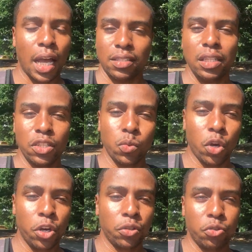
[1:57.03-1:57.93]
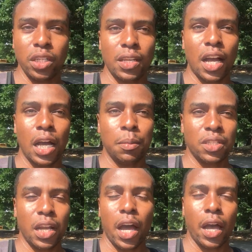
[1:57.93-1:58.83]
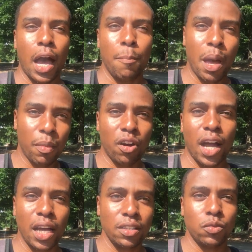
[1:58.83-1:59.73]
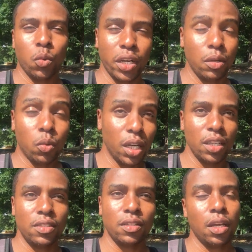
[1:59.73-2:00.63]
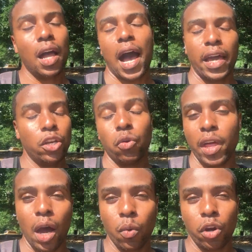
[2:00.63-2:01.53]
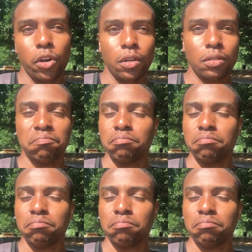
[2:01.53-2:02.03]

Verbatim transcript: I seen this word three times and I, I memorized what it was, I know that word.